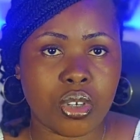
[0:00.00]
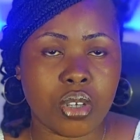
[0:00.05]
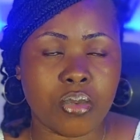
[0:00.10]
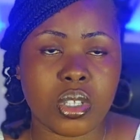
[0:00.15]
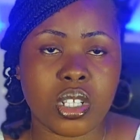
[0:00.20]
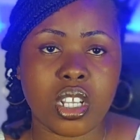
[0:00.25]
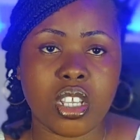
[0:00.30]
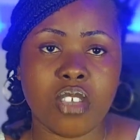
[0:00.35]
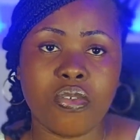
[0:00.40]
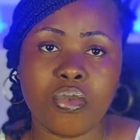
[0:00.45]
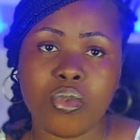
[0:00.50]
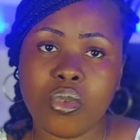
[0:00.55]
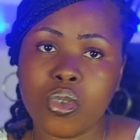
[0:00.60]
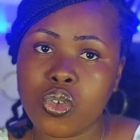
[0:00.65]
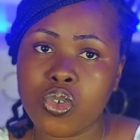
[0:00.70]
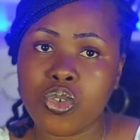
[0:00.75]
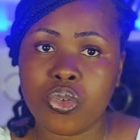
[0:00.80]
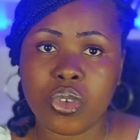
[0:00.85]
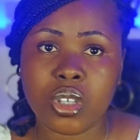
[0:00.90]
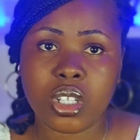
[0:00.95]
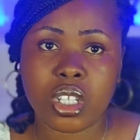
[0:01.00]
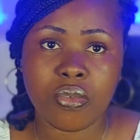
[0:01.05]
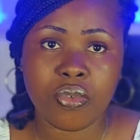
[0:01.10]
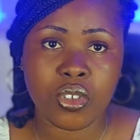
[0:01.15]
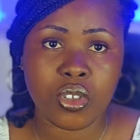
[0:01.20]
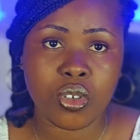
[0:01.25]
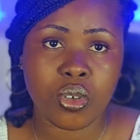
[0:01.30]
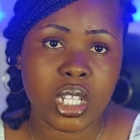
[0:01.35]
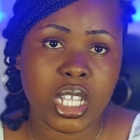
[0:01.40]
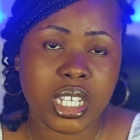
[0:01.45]
Now if you want to create a video
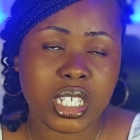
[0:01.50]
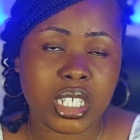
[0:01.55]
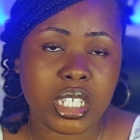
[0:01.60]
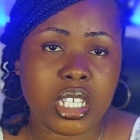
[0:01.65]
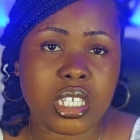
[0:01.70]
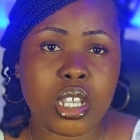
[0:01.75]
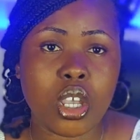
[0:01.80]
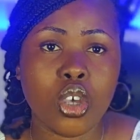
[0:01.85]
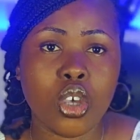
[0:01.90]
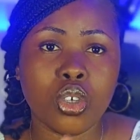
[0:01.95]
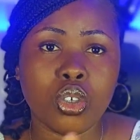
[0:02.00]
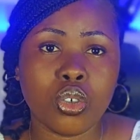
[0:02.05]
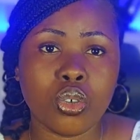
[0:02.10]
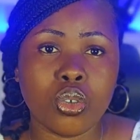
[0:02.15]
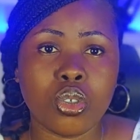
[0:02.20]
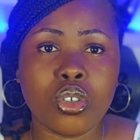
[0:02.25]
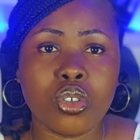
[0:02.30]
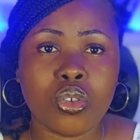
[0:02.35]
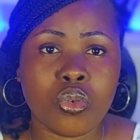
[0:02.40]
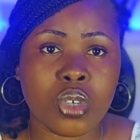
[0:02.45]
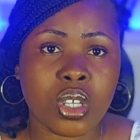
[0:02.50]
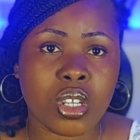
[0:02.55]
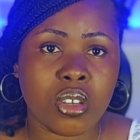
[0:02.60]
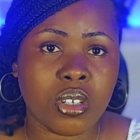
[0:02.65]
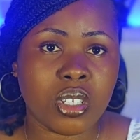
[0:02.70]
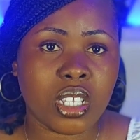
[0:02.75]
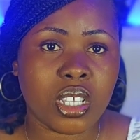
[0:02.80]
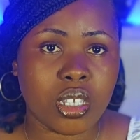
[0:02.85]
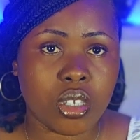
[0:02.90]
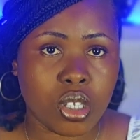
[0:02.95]
like this, you need to create
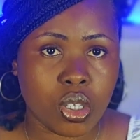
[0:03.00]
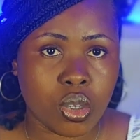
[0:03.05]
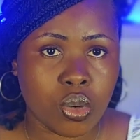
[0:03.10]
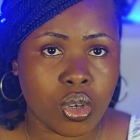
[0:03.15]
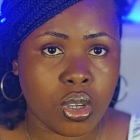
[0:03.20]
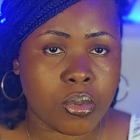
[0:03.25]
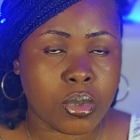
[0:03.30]
a script.